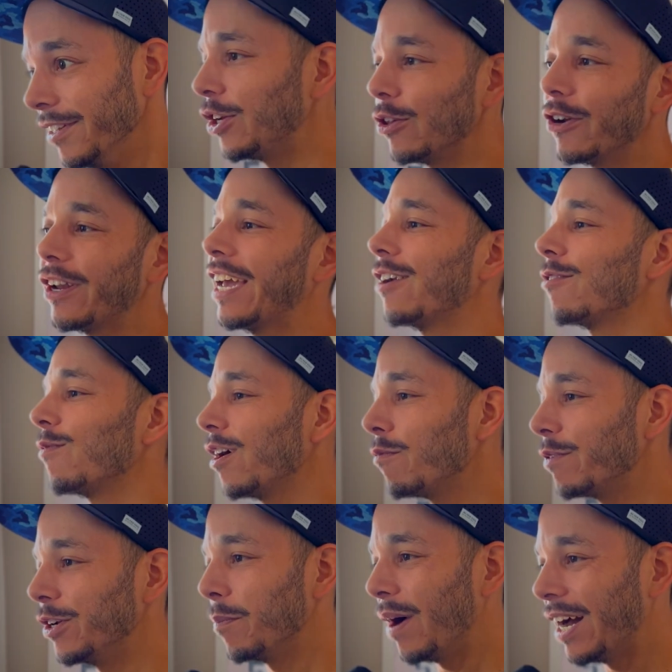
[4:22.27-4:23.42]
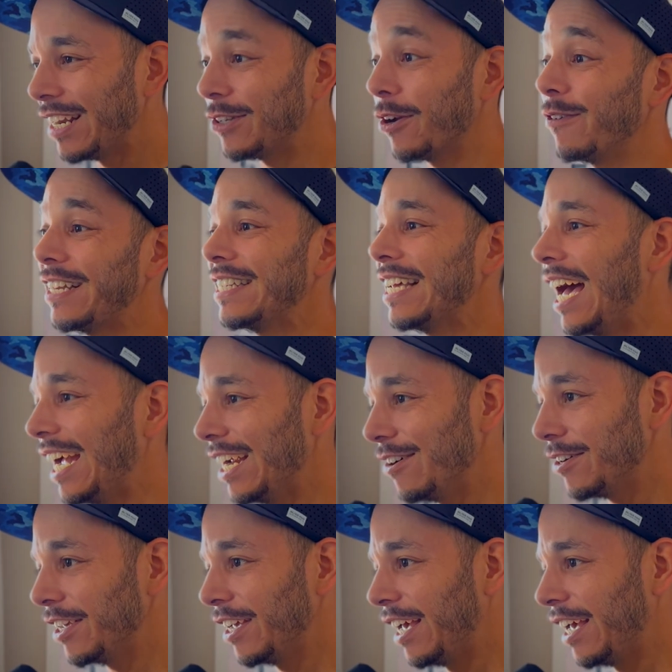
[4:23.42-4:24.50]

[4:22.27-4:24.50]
You're learning how to run when your body's already tired,